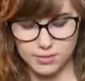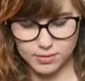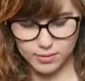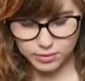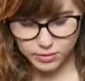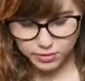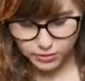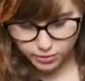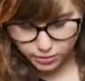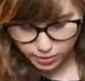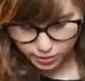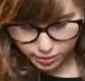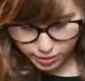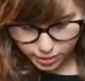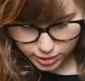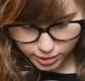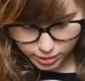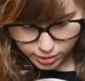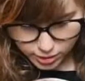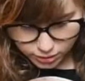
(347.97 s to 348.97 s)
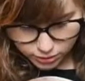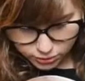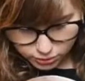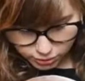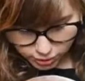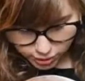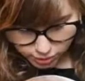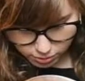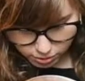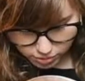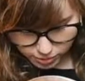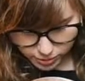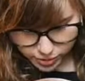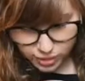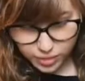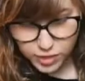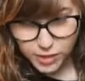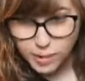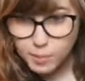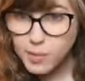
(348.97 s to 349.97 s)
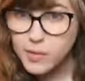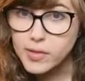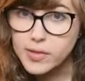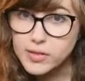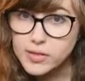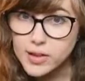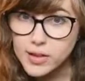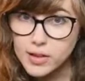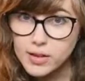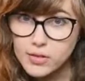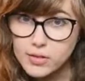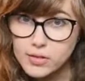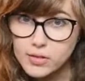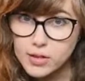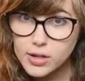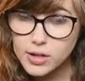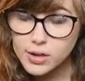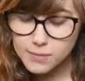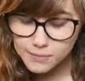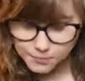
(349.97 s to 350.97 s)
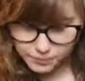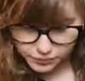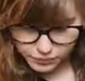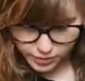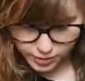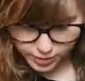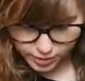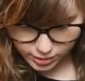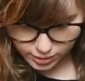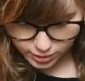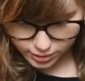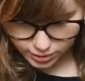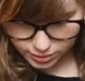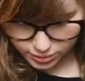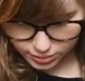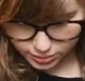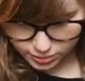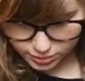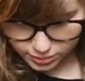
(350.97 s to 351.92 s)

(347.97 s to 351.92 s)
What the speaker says: So start with my thumb on the 2nd string. I'm gonna do